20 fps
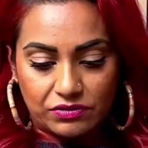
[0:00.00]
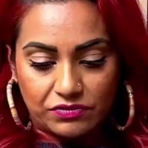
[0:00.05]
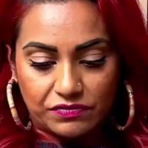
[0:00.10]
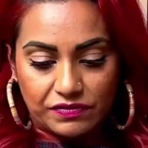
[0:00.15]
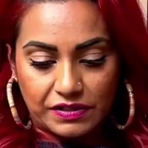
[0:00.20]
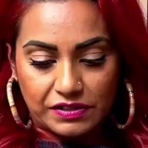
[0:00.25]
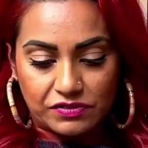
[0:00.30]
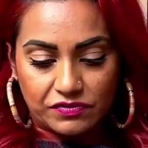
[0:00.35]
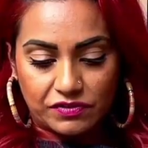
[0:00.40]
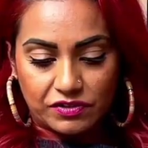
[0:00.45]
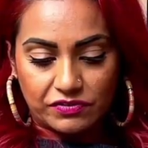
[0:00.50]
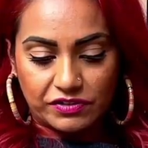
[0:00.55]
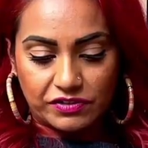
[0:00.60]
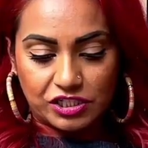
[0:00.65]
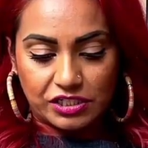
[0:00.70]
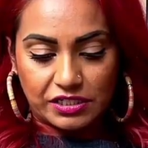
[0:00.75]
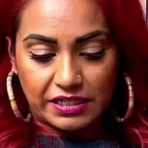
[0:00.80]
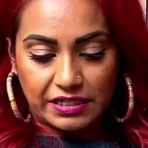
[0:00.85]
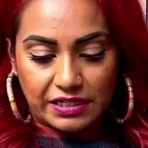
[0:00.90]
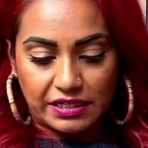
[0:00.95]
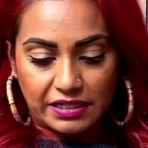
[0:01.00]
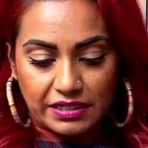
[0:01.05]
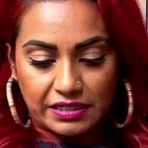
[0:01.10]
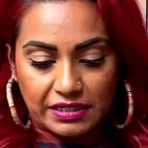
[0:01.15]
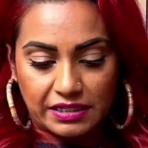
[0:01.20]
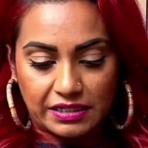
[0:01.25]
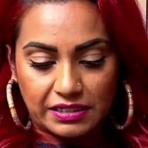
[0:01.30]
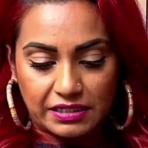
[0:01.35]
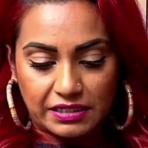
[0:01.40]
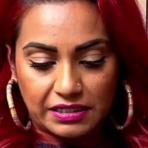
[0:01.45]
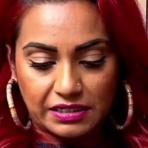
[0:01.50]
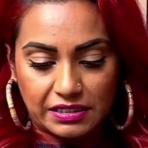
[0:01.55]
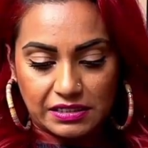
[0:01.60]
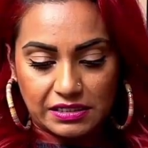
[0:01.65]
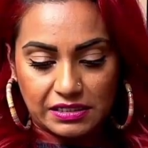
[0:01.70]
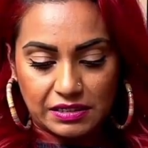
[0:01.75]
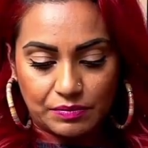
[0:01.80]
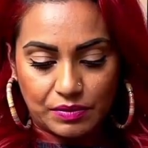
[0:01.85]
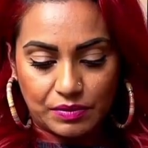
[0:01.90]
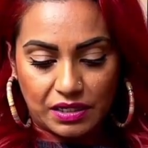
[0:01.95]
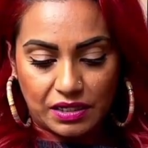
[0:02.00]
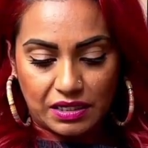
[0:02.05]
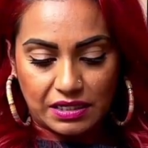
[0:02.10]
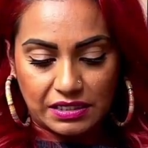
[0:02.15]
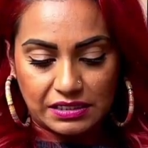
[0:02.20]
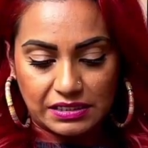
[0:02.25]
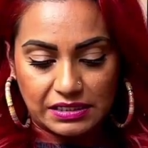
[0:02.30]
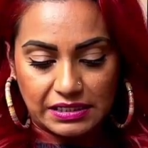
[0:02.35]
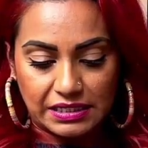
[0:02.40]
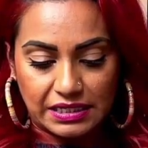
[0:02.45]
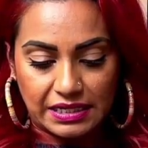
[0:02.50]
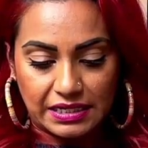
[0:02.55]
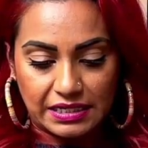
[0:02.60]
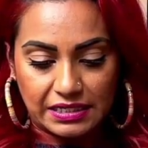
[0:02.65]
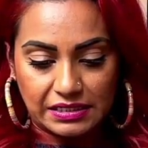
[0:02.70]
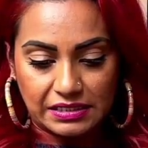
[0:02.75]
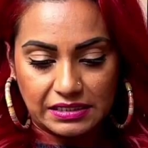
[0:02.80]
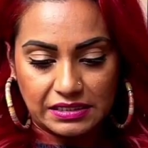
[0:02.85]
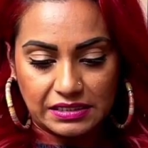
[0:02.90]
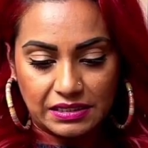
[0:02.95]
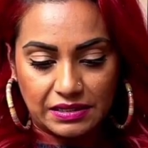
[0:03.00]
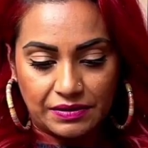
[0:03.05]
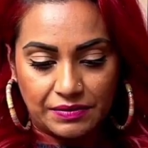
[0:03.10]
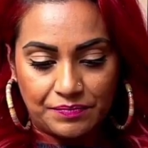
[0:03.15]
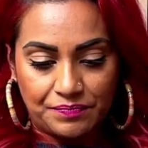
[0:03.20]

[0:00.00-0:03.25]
festival originating in the Indian subcontinent,